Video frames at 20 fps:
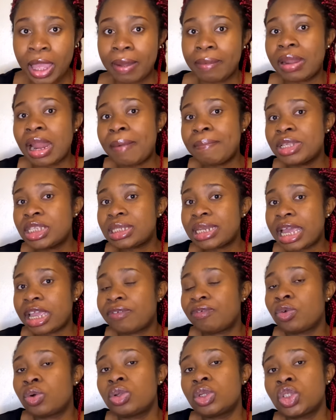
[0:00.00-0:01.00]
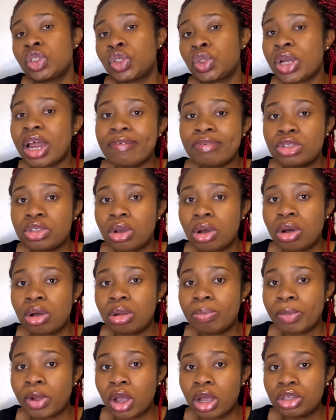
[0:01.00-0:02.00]
That means, like, if you want to travel to your
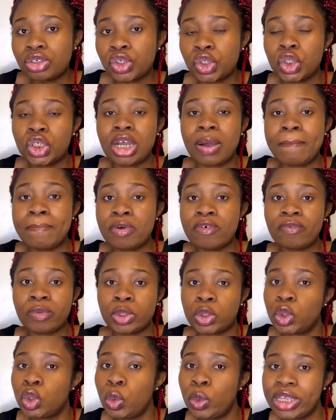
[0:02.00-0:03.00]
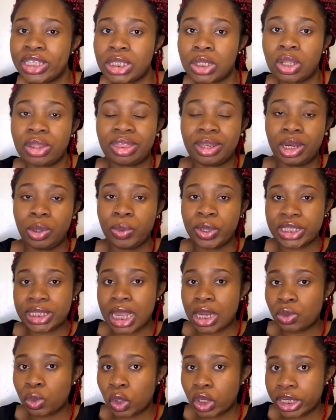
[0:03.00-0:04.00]
home country, you can book for 2 weeks or 3 weeks
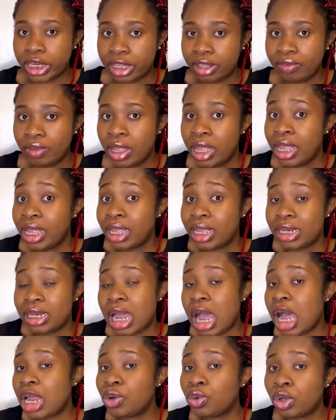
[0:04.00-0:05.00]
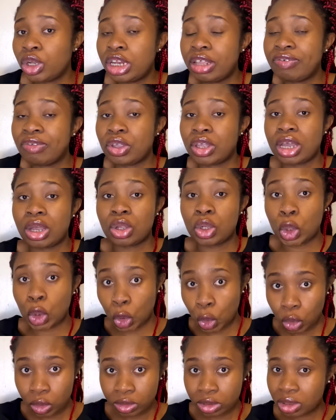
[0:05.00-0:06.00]
annual leave. In that annual leave, you can
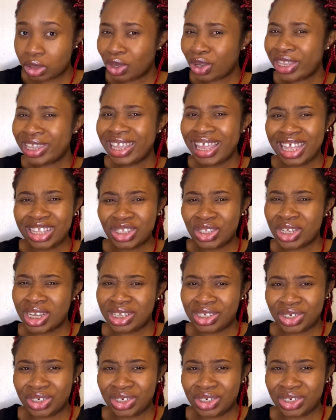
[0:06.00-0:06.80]
go. So yes, you can